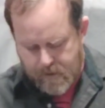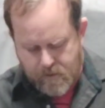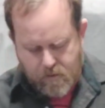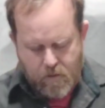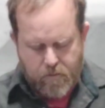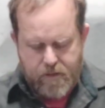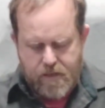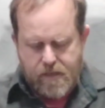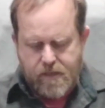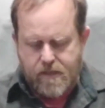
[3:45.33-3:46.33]
So
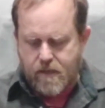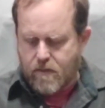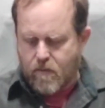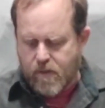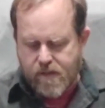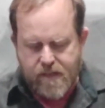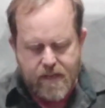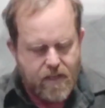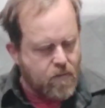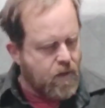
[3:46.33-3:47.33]
this will
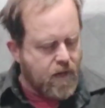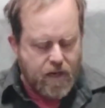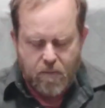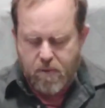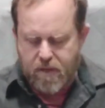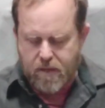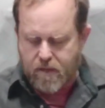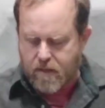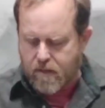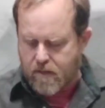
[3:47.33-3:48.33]
set you up
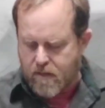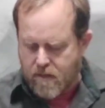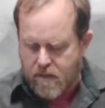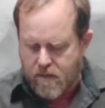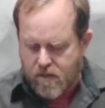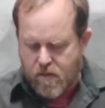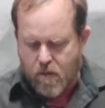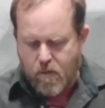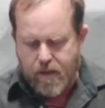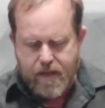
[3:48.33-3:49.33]

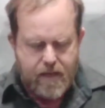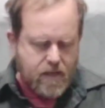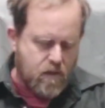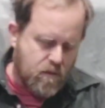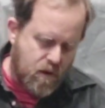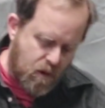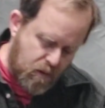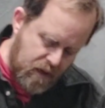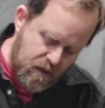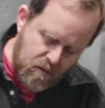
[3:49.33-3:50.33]
so that you know
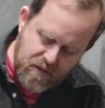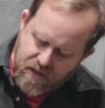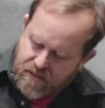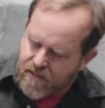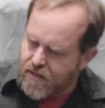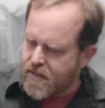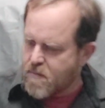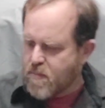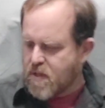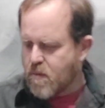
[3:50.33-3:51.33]
that your distance
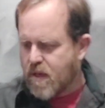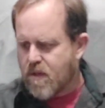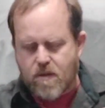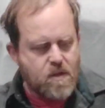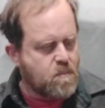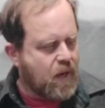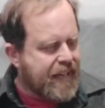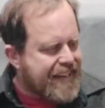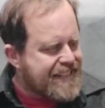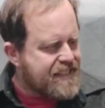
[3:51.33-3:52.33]
between your two
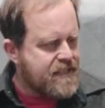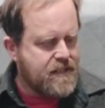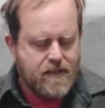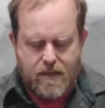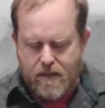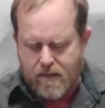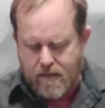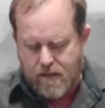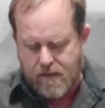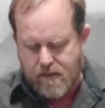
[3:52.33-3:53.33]
plates
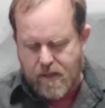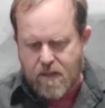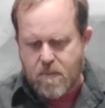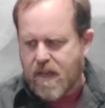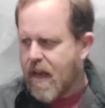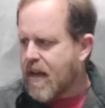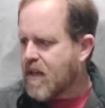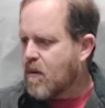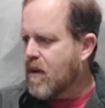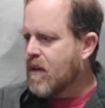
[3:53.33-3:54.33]
is going to be
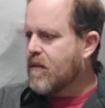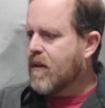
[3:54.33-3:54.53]
accurate.